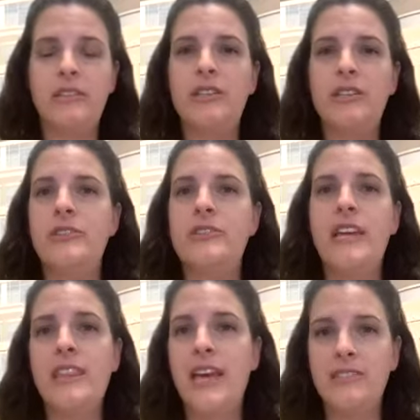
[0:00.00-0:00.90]
if you take
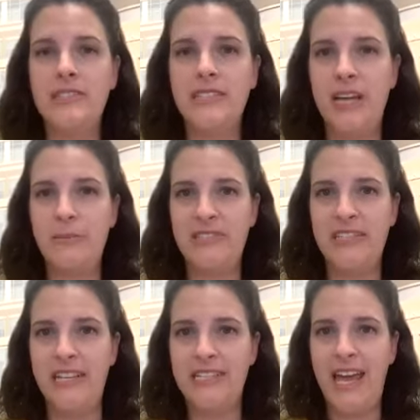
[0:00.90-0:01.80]
1,000 steps in
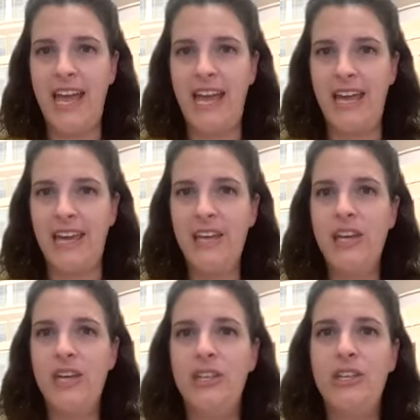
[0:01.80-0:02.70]
a day,
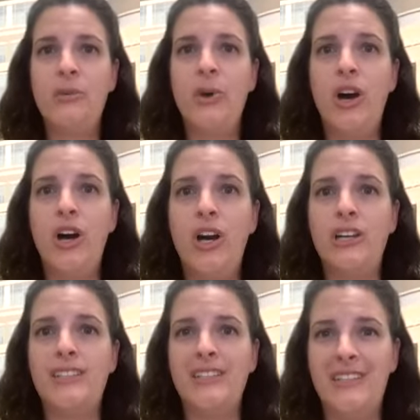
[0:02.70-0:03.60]
you
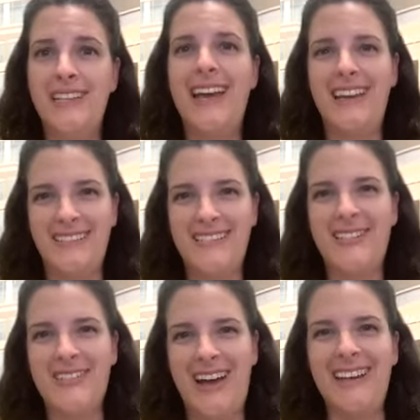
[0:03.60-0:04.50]
are, I see
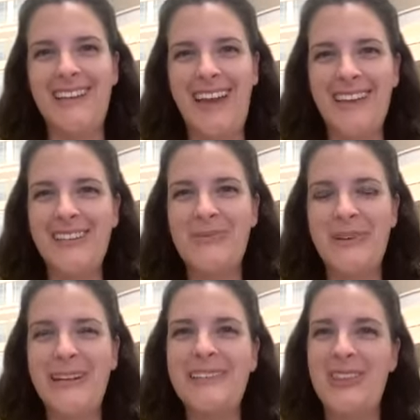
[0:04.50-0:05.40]
you nodding, yeah, you're
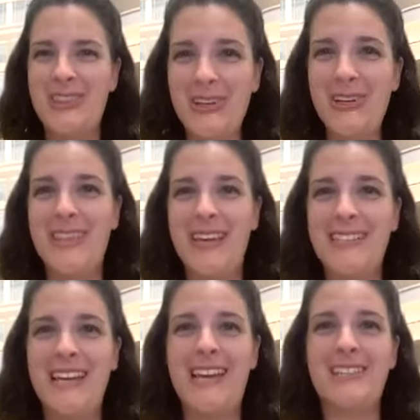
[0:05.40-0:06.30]
putting the
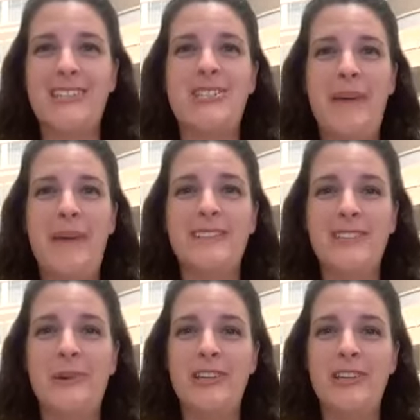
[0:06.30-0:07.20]
30,000 extra pounds
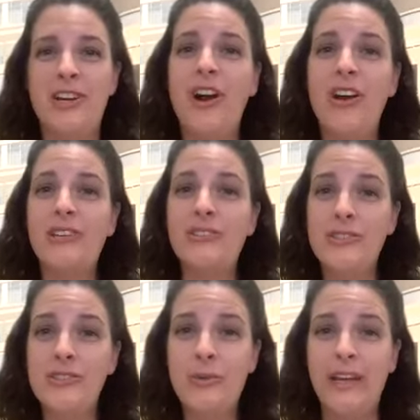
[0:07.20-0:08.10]
of pressure on those
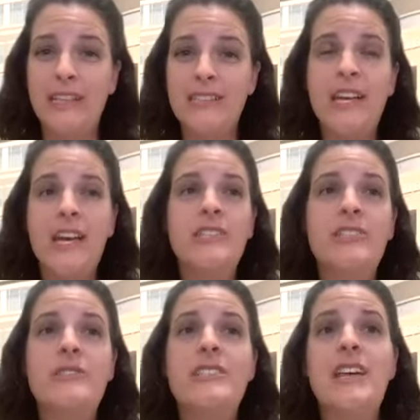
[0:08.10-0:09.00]
joints. So
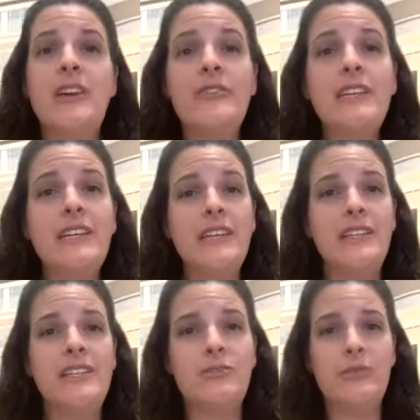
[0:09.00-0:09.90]
it's definitely,
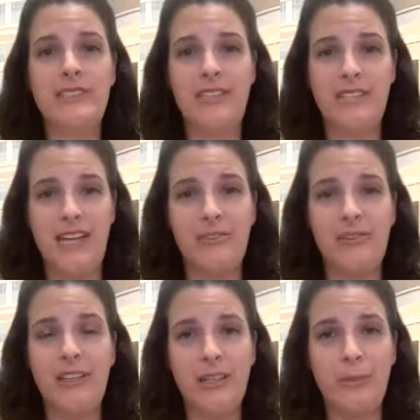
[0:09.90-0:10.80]
the joints could
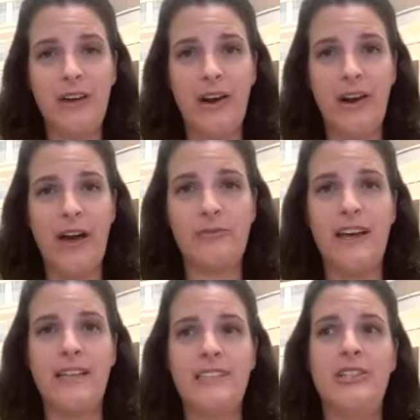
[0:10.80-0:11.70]
definitely wear out
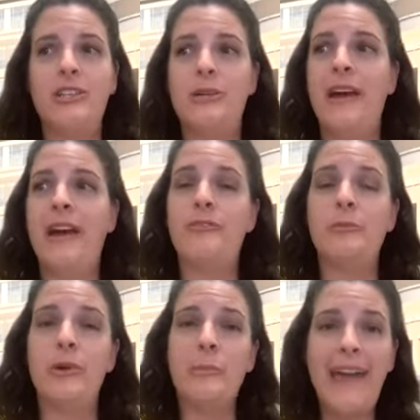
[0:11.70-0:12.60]
faster. You might have
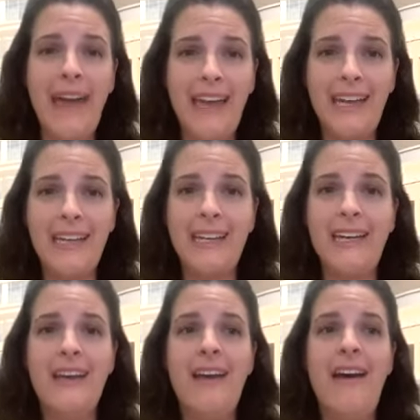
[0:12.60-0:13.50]
more pain.
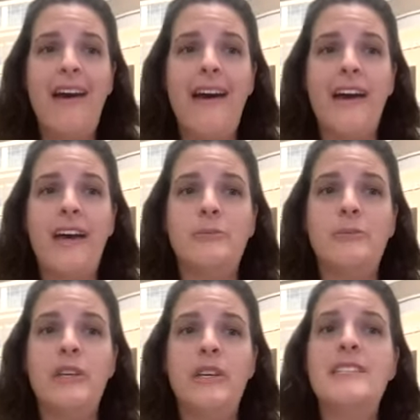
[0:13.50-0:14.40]
I
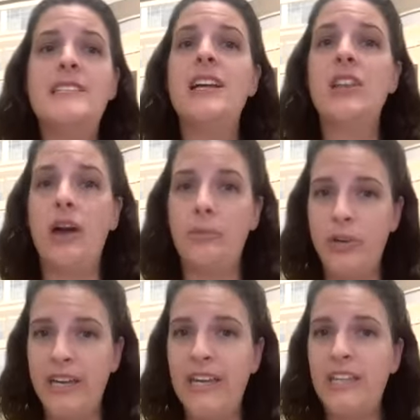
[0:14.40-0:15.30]
see a lot
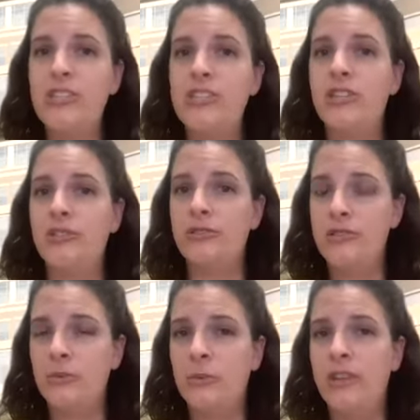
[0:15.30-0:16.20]
more
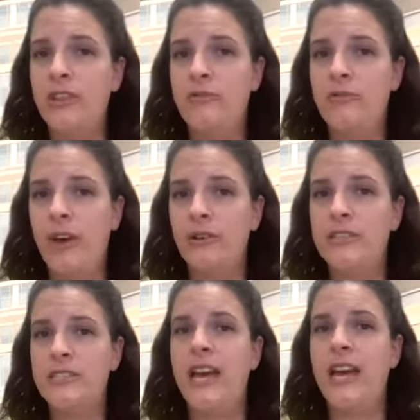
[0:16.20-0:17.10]
issues with
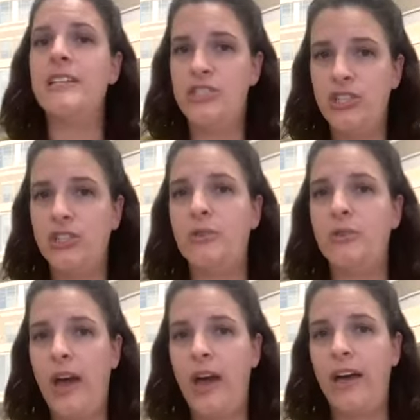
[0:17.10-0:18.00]
folks that
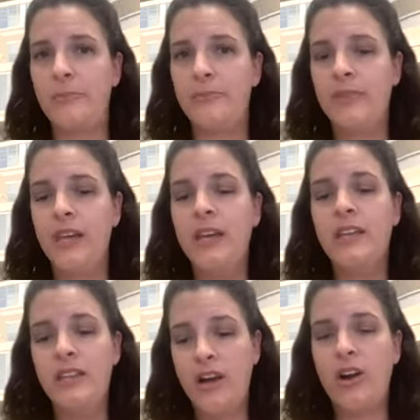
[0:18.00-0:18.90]

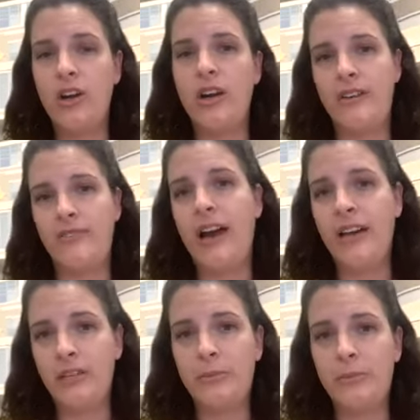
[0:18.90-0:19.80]
that are of a
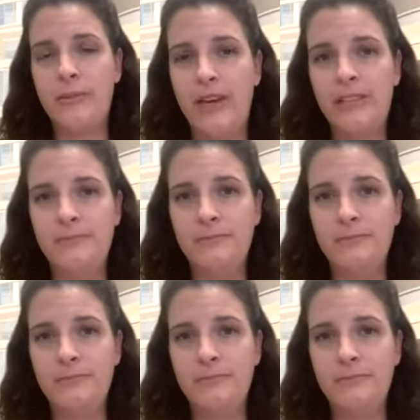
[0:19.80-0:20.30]
higher BMI.